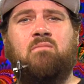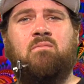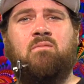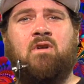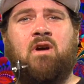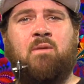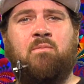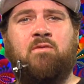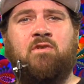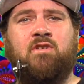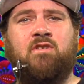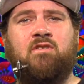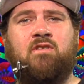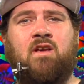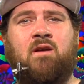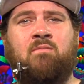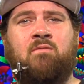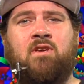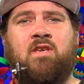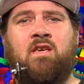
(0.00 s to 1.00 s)
Well,
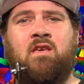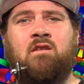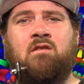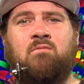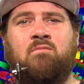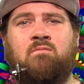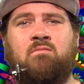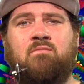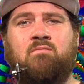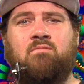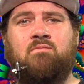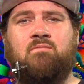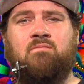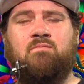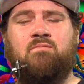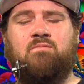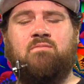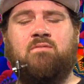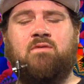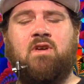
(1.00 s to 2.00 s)
I'm gonna eat them.
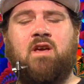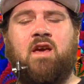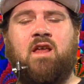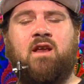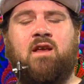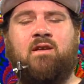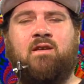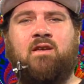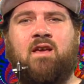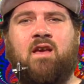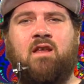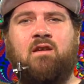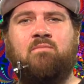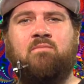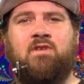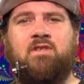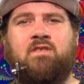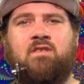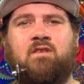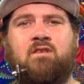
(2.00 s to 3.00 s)
God, I kind of
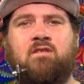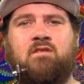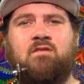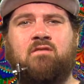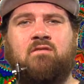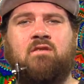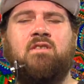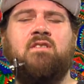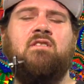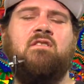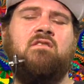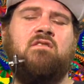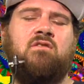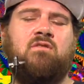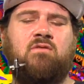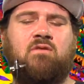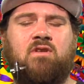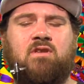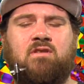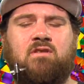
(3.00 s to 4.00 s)
miss these. Let's just
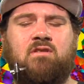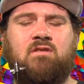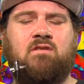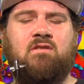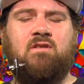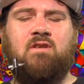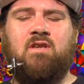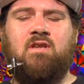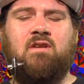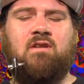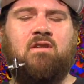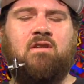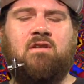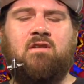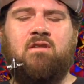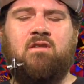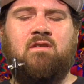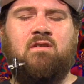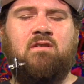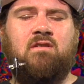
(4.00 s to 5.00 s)
do this.
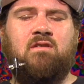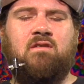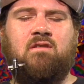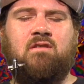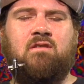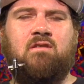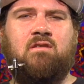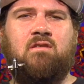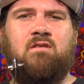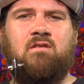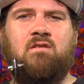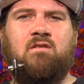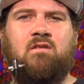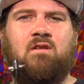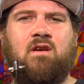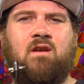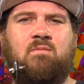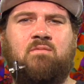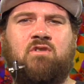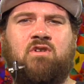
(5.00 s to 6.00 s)

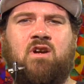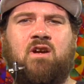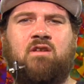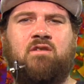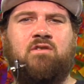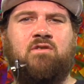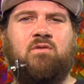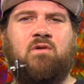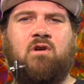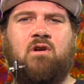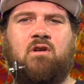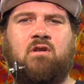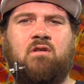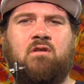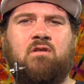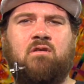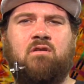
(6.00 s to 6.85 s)
I'm trying too hard.